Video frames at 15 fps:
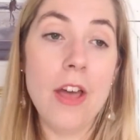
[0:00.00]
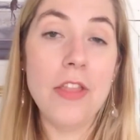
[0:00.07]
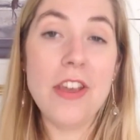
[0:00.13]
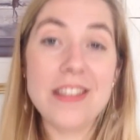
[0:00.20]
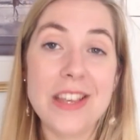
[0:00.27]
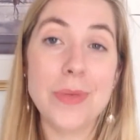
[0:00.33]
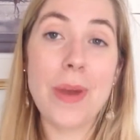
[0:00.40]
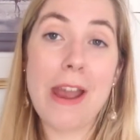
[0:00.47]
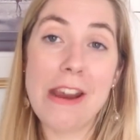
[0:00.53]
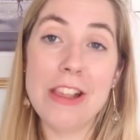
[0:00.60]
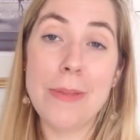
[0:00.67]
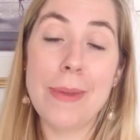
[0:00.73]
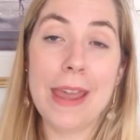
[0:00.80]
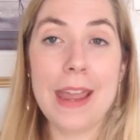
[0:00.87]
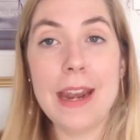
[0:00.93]
This is where at
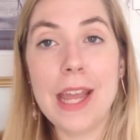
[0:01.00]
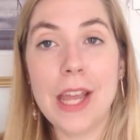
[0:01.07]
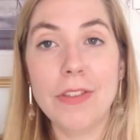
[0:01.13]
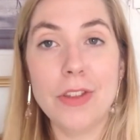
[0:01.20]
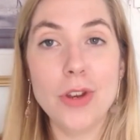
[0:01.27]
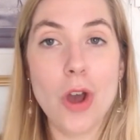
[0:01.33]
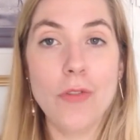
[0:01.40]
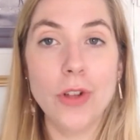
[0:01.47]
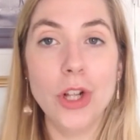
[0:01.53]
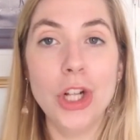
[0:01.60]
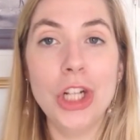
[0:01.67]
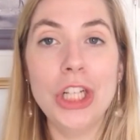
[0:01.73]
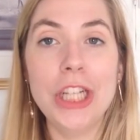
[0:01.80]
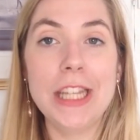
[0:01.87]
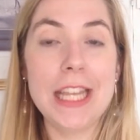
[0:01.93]
the beginning of the
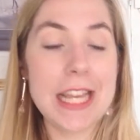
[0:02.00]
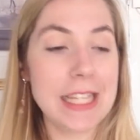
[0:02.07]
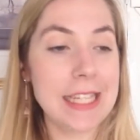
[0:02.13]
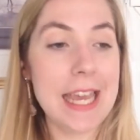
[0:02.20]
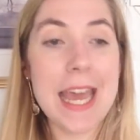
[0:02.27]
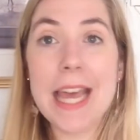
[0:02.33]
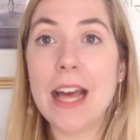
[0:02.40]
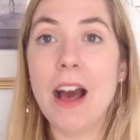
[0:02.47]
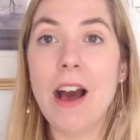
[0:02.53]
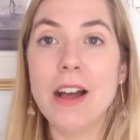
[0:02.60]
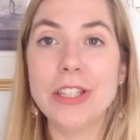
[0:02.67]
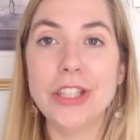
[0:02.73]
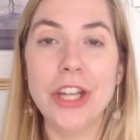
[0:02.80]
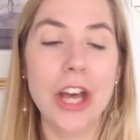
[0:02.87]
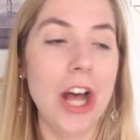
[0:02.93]
novel, this
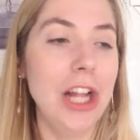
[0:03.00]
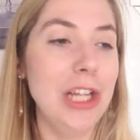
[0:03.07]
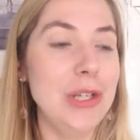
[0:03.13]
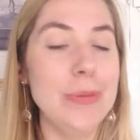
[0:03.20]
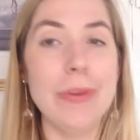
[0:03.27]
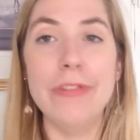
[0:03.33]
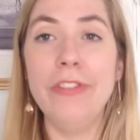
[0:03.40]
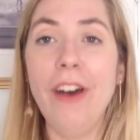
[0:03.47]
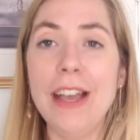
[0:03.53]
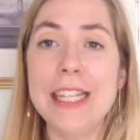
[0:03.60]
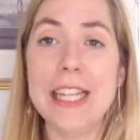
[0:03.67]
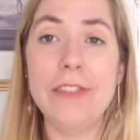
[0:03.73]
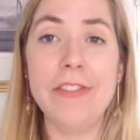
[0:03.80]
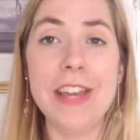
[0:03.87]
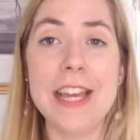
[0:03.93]
kick-ass girl who's been
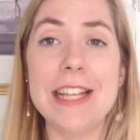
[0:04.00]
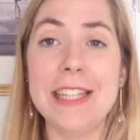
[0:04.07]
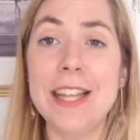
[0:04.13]
fighting for years